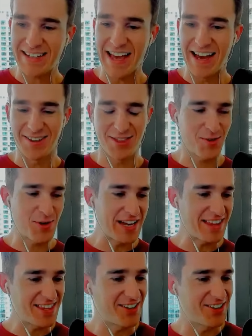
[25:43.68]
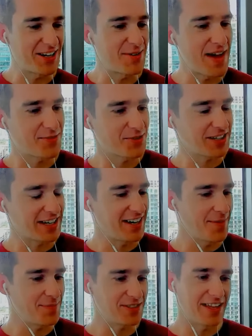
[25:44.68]
down to three Ethereum after getting
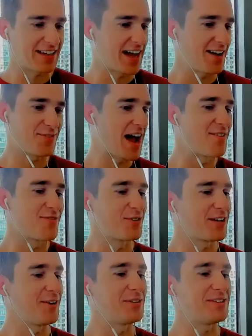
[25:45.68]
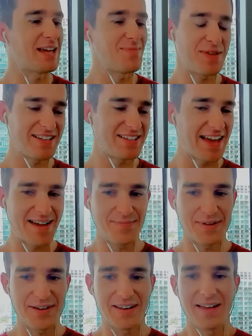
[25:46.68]
up to like I, for, I forget what they peaked at,
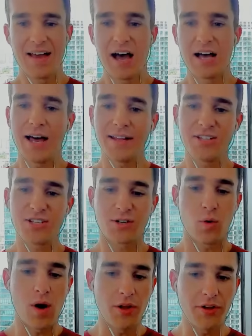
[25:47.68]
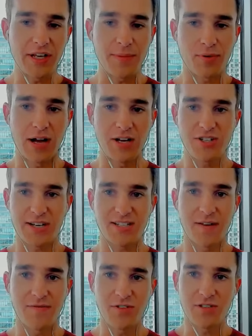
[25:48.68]
but a lot of these quality projects
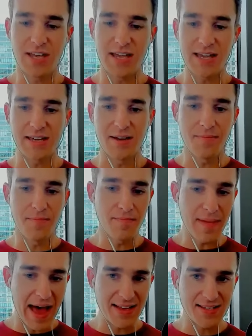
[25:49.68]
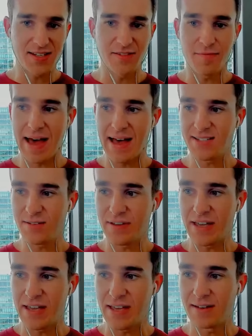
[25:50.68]
have just taken a massive, massive
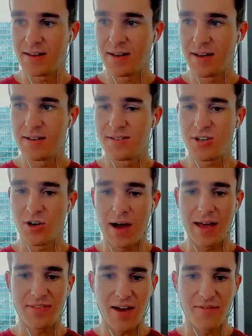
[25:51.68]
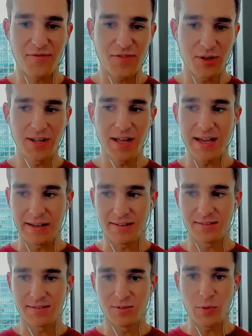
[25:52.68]
hit. So I, I feel like
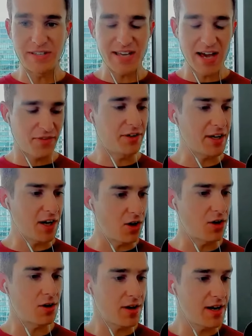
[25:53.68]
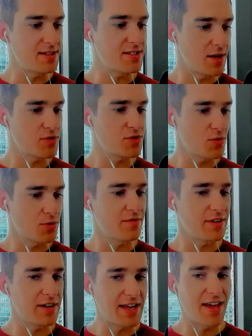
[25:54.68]
we definitely are in some sort of
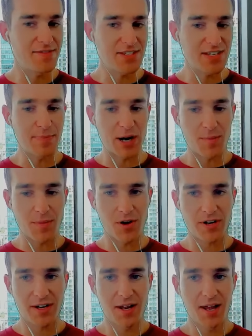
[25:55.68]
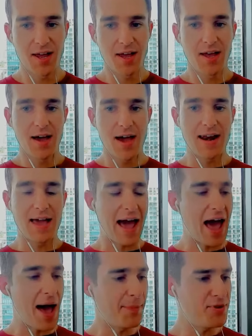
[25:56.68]
an NFT bear market, and it
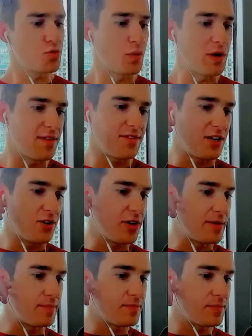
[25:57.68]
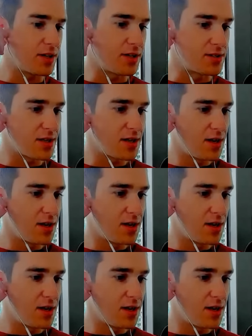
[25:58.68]
happens with Ethereum because